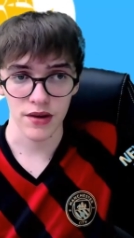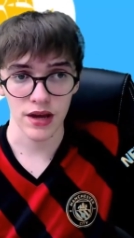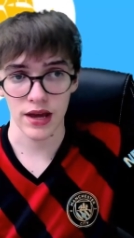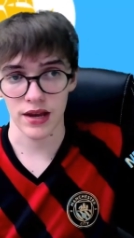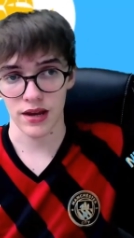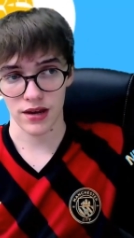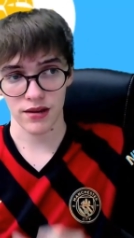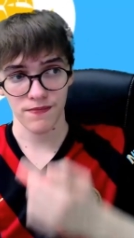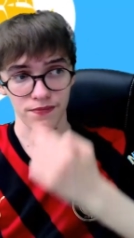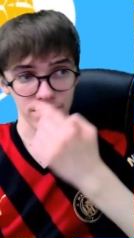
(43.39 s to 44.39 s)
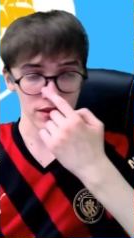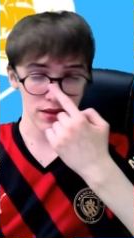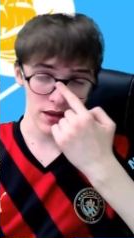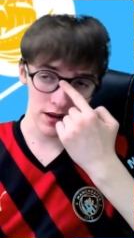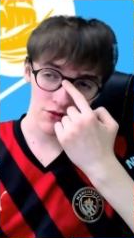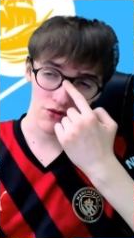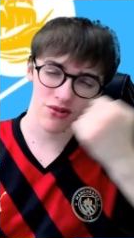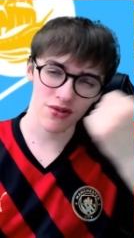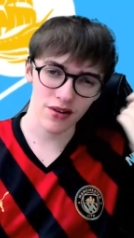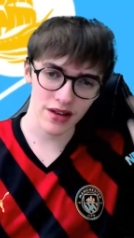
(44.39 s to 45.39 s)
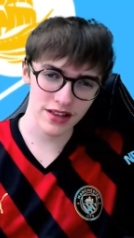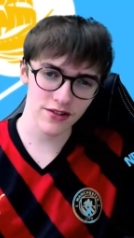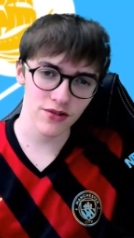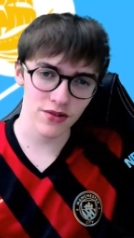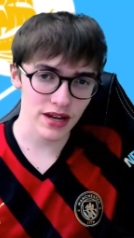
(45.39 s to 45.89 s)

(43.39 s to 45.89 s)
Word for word: And you know, it's just not it's just not